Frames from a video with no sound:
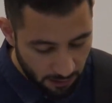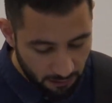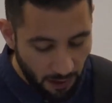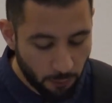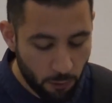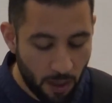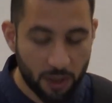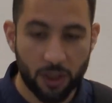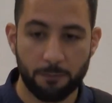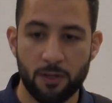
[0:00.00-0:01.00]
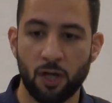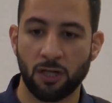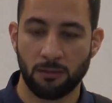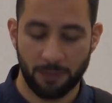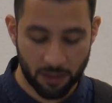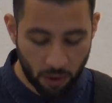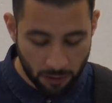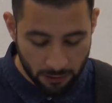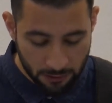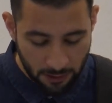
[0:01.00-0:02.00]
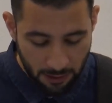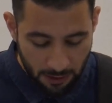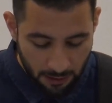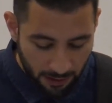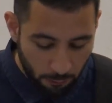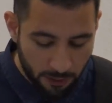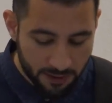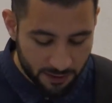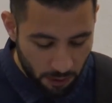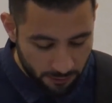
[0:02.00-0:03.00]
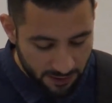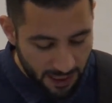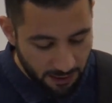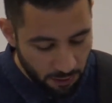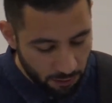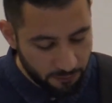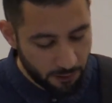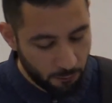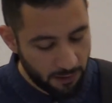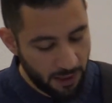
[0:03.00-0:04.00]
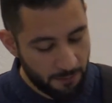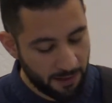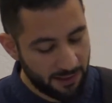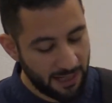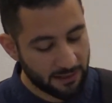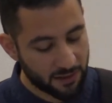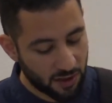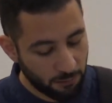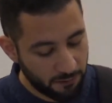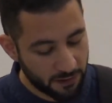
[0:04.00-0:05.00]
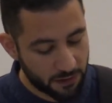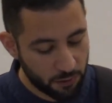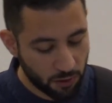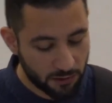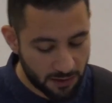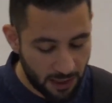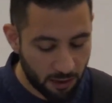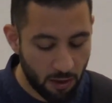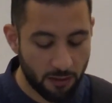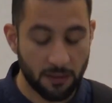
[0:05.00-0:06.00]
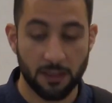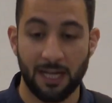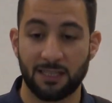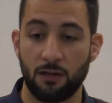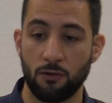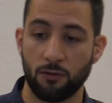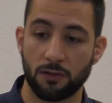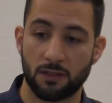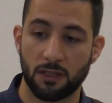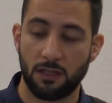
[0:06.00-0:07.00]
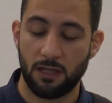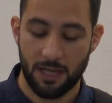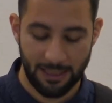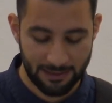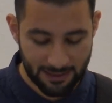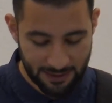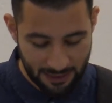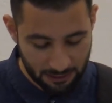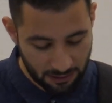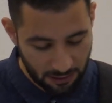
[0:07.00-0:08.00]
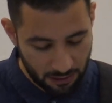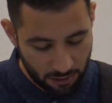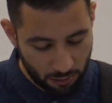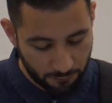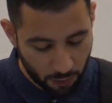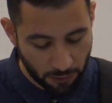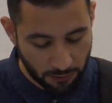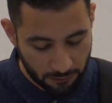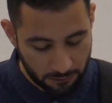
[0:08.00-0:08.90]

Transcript: that we worship none but God, that we associate nothing with him, and that some of us do not take others as lords instead of God.